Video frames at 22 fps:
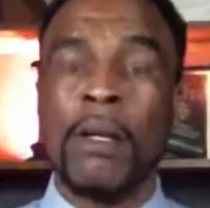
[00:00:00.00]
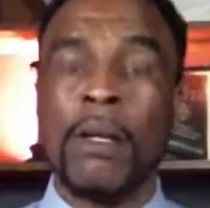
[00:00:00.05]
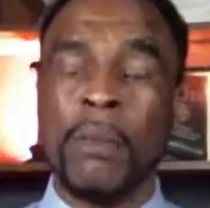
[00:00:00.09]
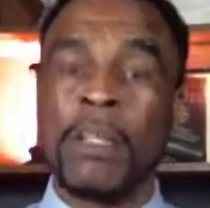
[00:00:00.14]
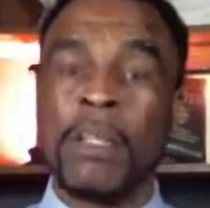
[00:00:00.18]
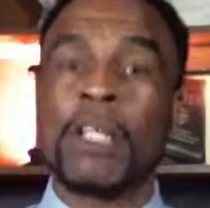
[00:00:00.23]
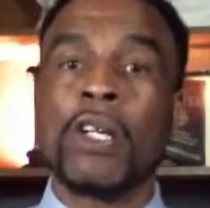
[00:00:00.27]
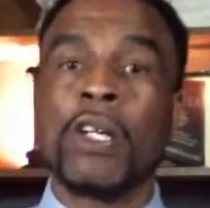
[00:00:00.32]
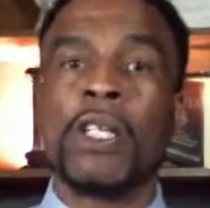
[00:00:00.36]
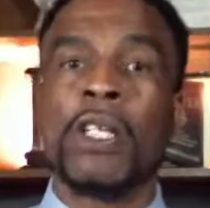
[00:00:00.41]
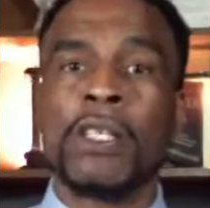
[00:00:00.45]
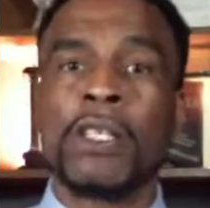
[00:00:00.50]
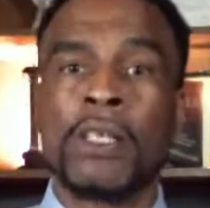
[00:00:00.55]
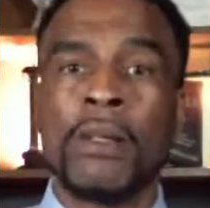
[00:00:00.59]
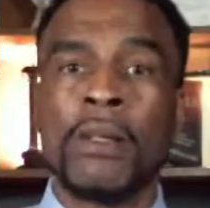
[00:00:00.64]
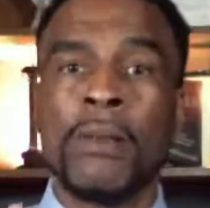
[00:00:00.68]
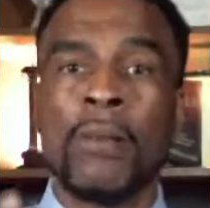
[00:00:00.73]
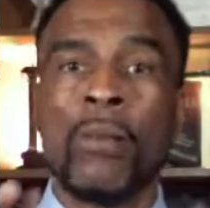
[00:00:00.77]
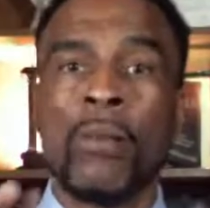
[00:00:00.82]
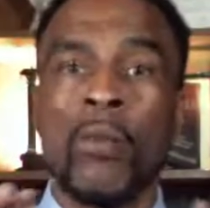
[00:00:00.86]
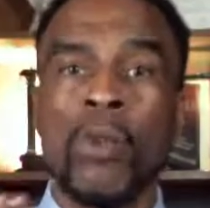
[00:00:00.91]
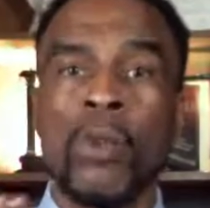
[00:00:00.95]
Because
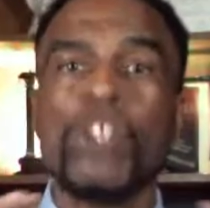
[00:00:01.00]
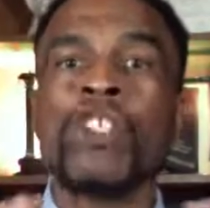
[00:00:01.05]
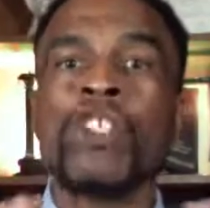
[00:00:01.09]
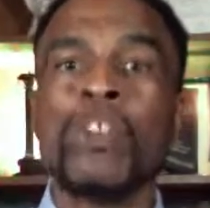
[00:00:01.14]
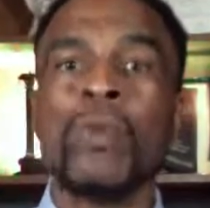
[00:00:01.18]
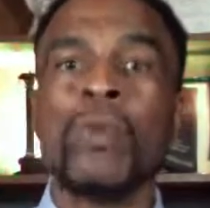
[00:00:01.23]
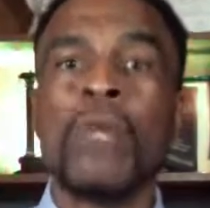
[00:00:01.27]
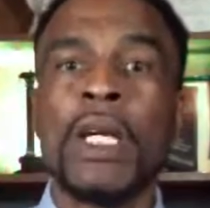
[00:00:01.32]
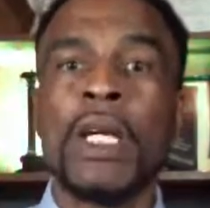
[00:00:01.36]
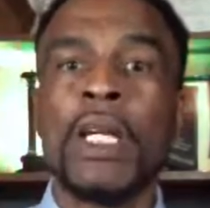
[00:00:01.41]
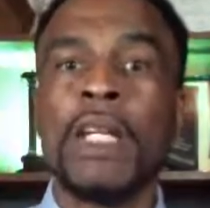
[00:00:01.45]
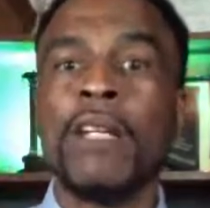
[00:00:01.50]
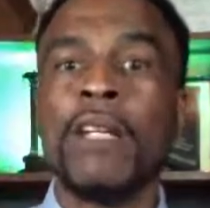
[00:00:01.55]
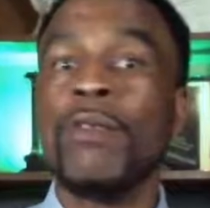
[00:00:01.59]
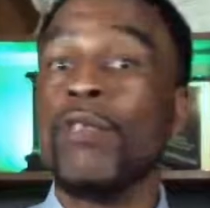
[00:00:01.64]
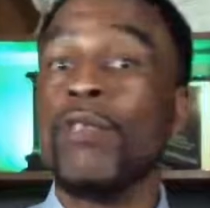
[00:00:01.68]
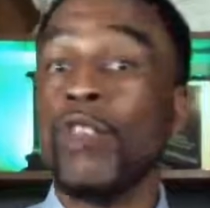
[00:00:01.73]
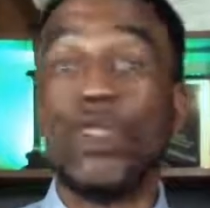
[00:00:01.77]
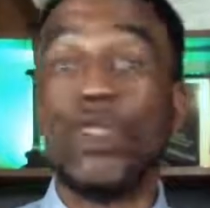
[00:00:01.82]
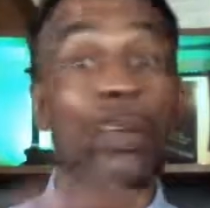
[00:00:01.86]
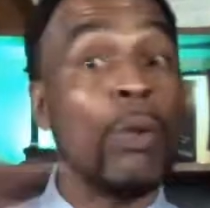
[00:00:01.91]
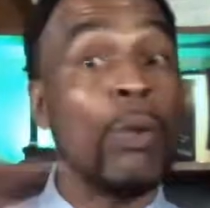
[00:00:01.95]
once you get it,
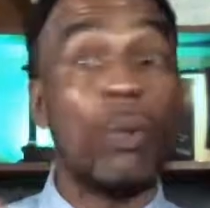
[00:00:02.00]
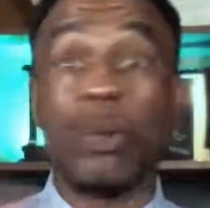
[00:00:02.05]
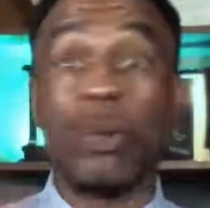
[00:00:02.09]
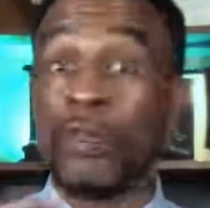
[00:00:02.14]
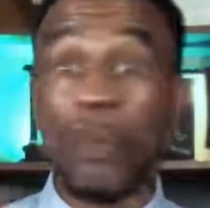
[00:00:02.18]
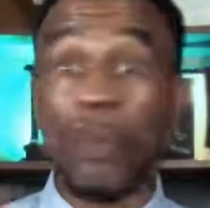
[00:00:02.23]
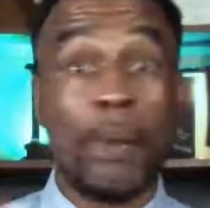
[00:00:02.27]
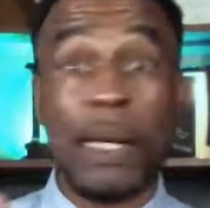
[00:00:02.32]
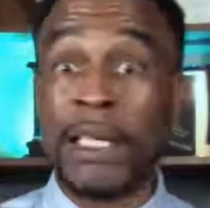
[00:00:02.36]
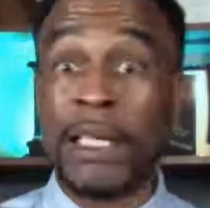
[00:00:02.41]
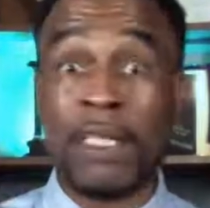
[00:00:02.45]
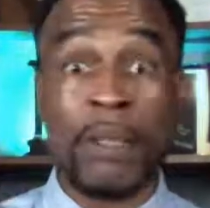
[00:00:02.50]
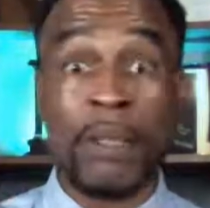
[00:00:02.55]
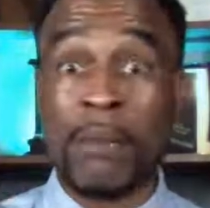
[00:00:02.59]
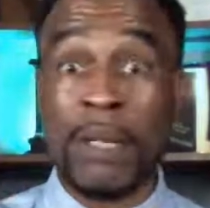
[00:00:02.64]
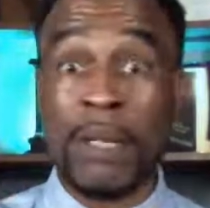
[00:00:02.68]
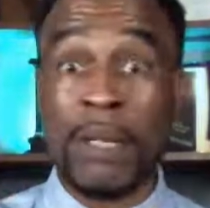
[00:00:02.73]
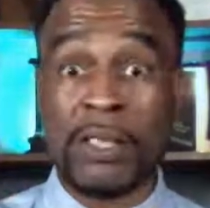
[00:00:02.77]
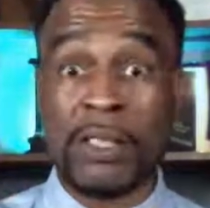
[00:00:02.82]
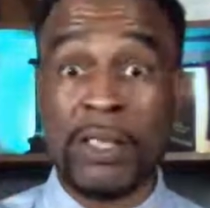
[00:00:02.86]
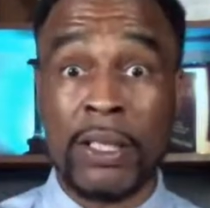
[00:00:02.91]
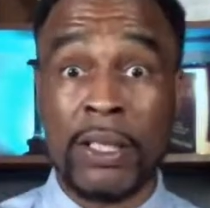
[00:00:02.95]
you don't want nobody to
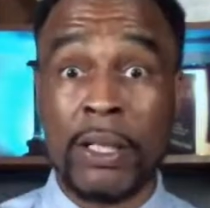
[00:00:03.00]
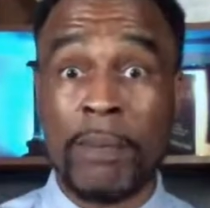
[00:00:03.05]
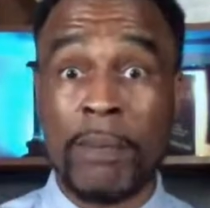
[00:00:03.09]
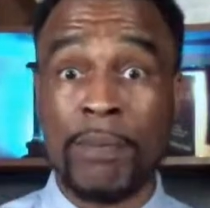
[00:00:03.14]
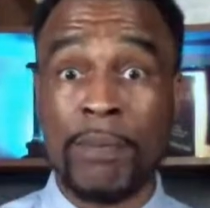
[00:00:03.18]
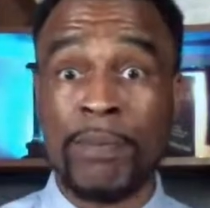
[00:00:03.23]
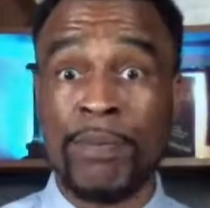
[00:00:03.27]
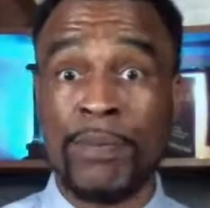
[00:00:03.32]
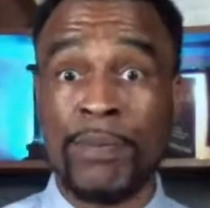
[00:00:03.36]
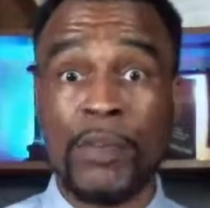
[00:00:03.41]
mess it up.